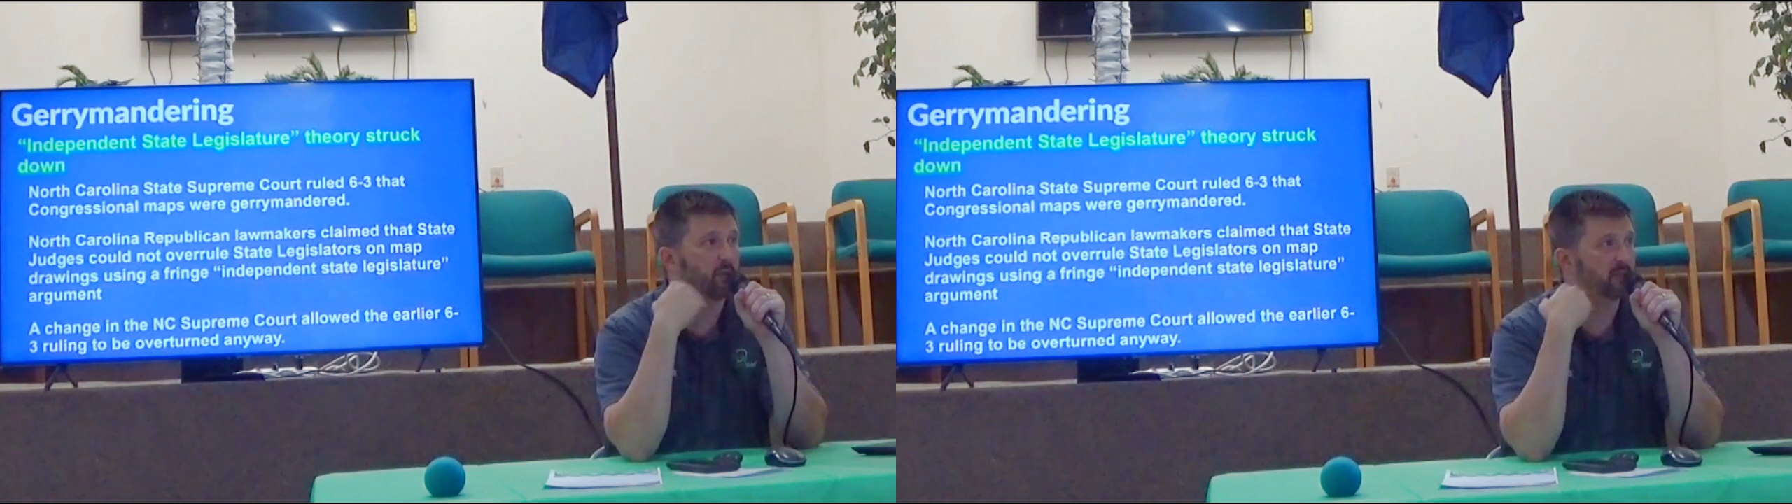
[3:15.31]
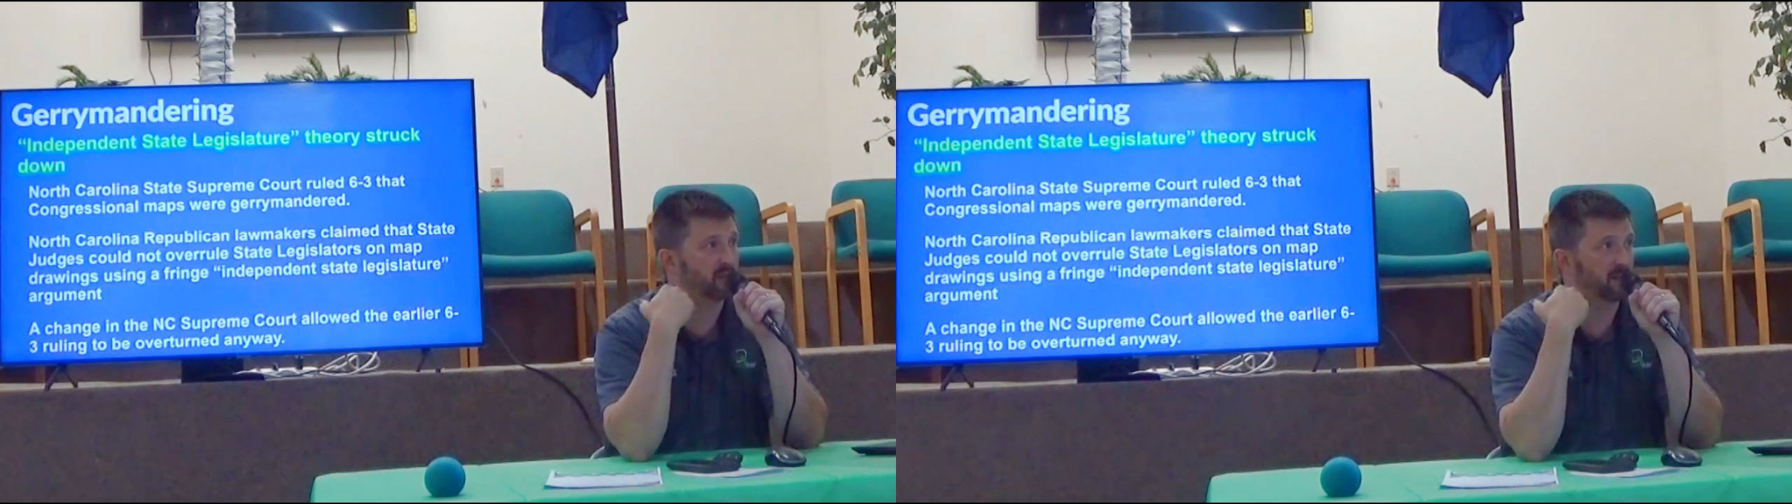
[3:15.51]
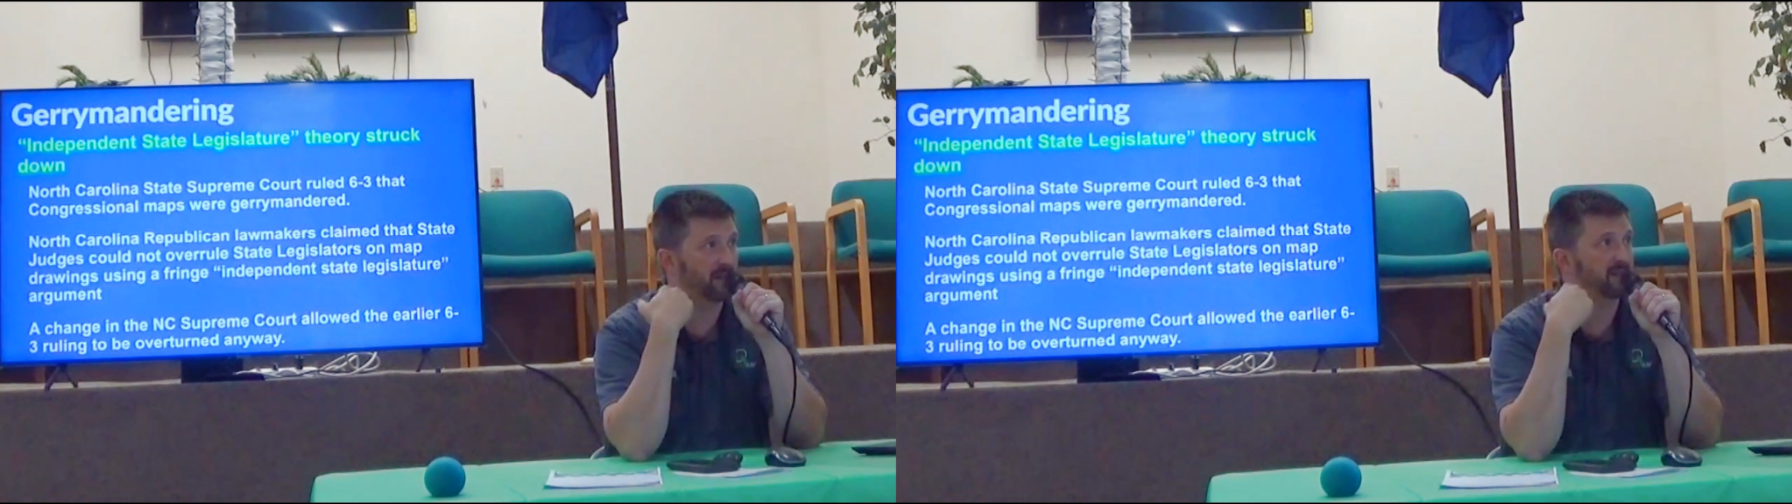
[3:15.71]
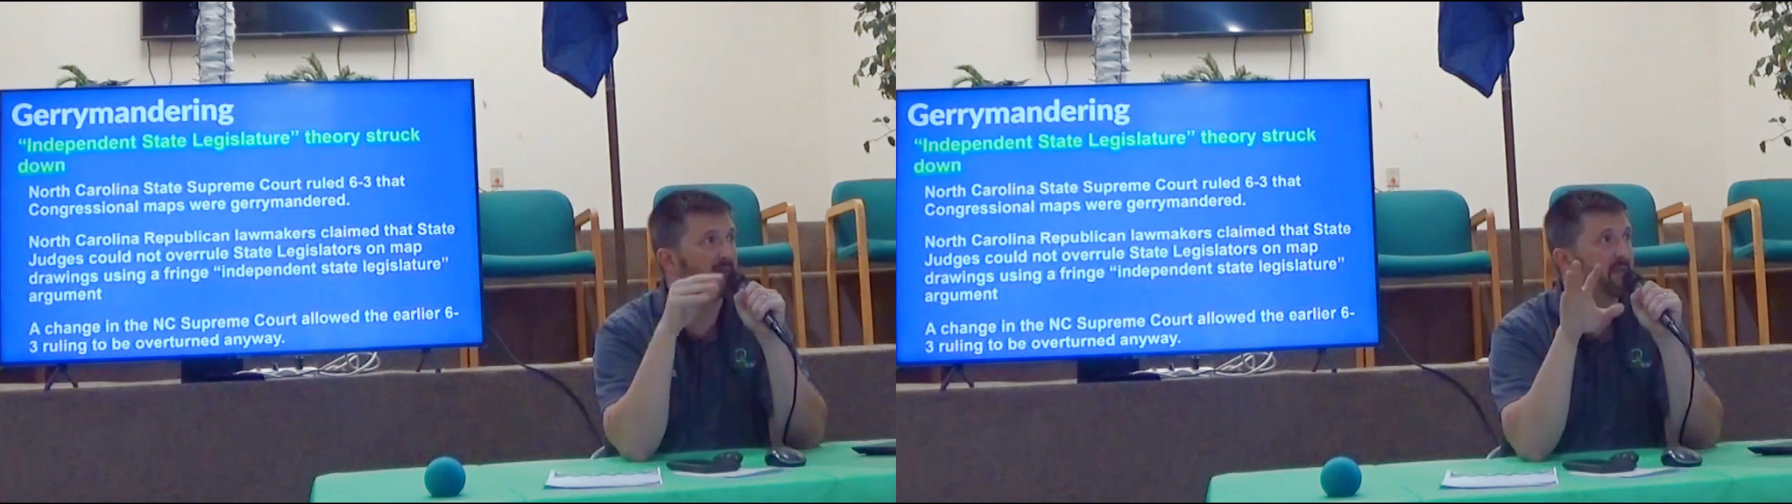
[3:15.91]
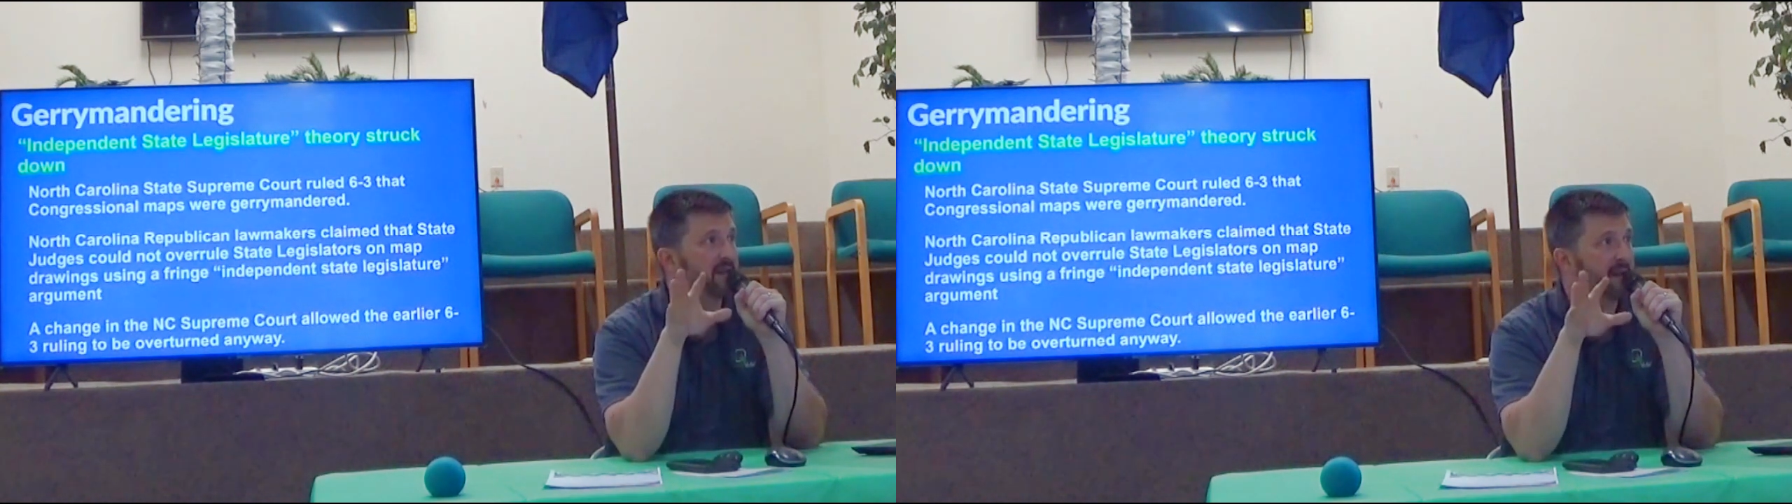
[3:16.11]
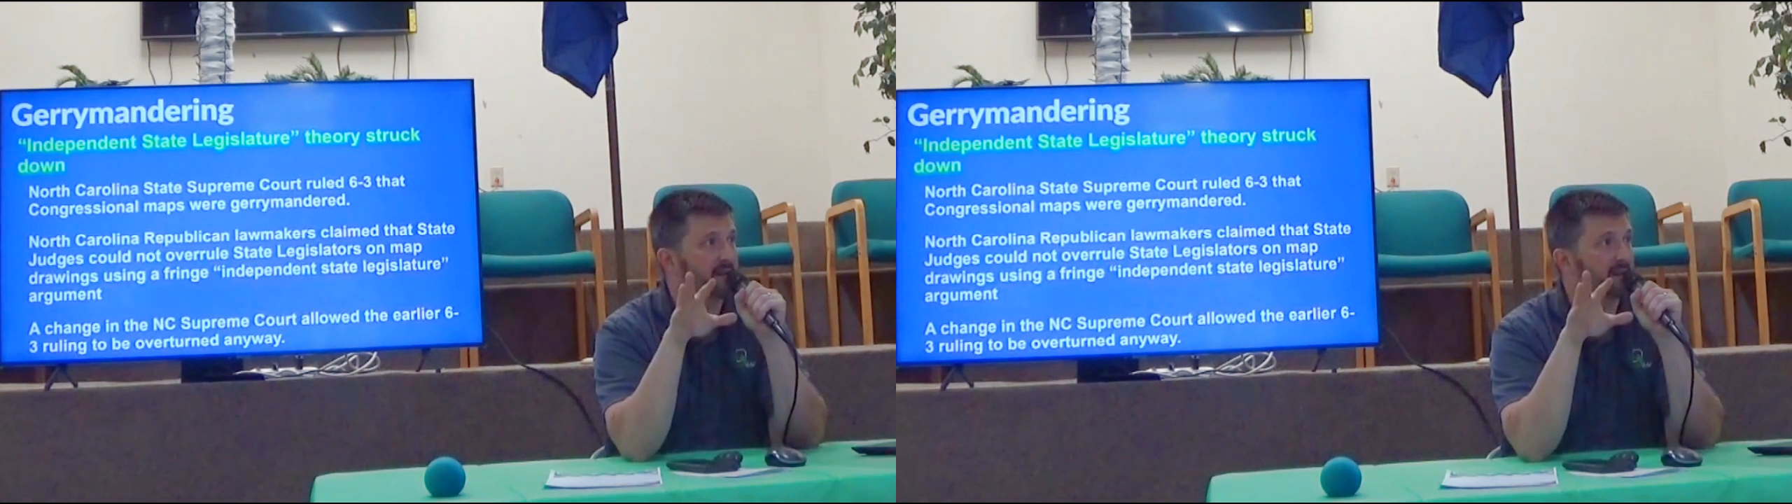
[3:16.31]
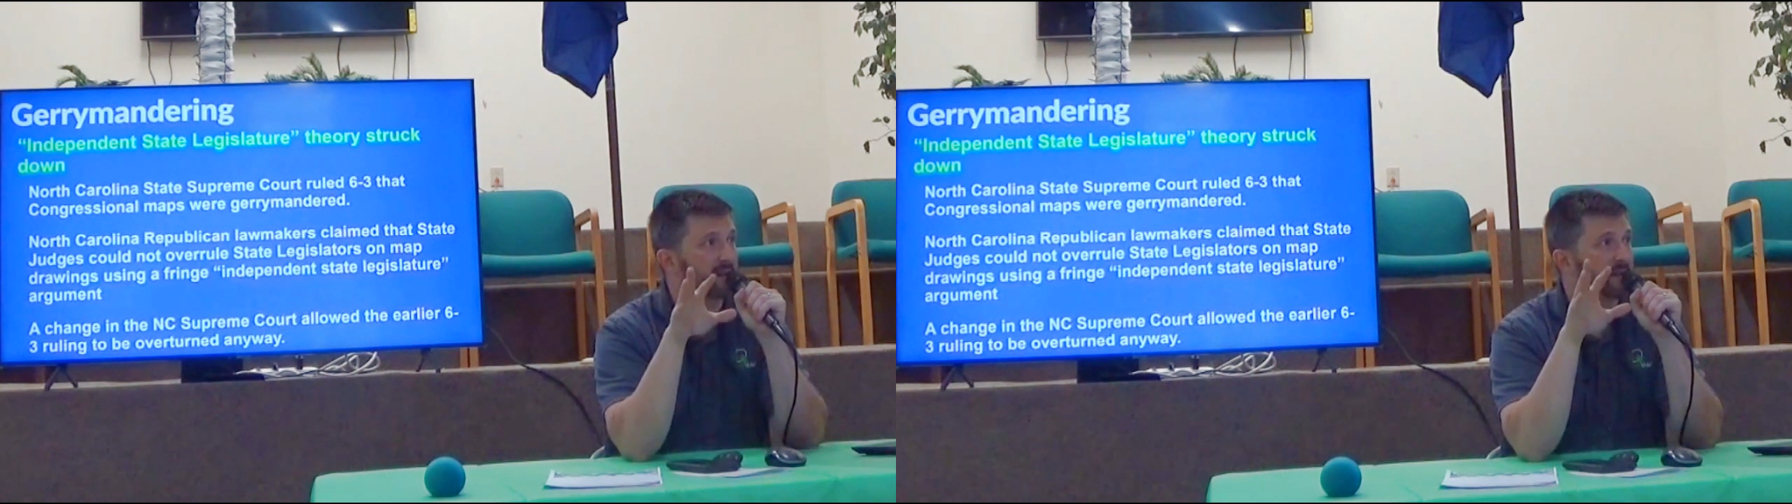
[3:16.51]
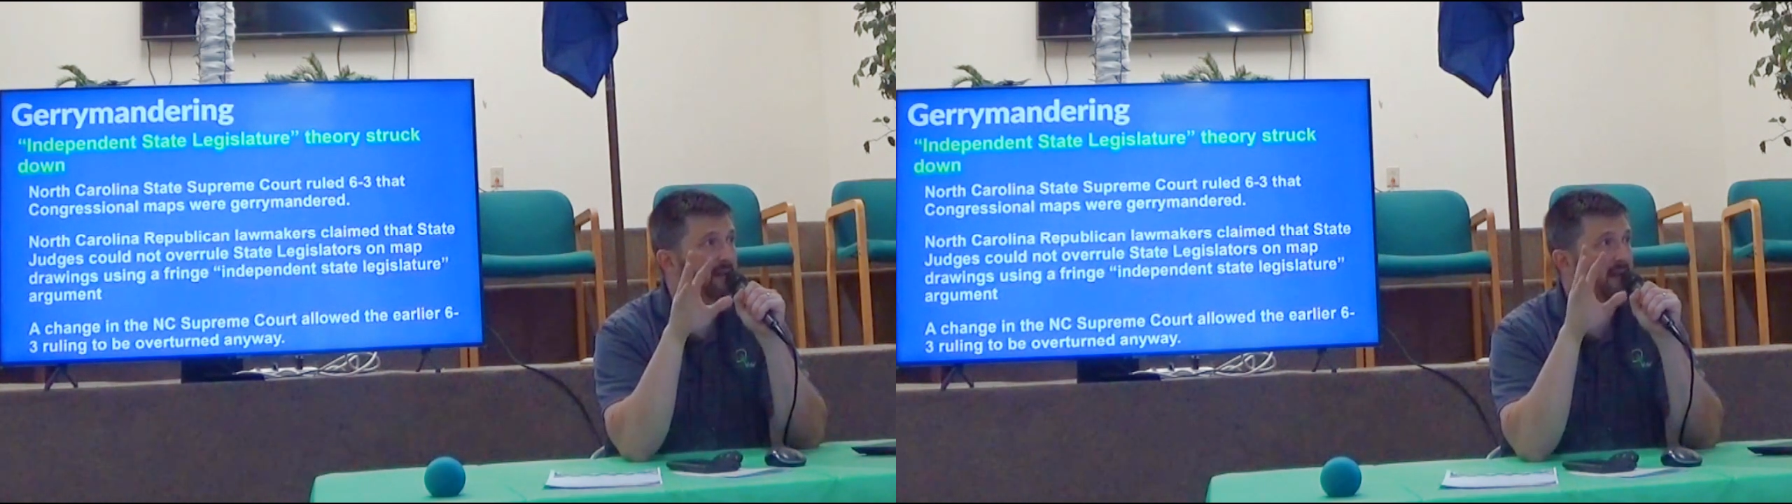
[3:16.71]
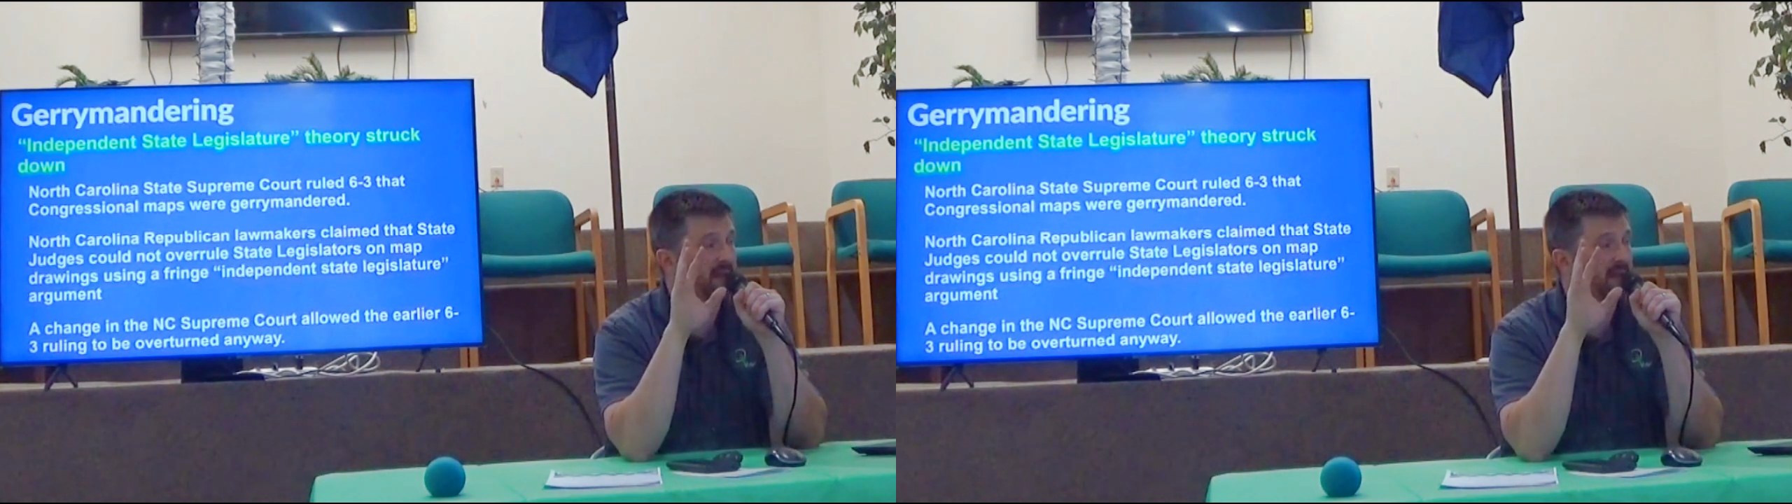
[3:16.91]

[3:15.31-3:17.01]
was eliminated,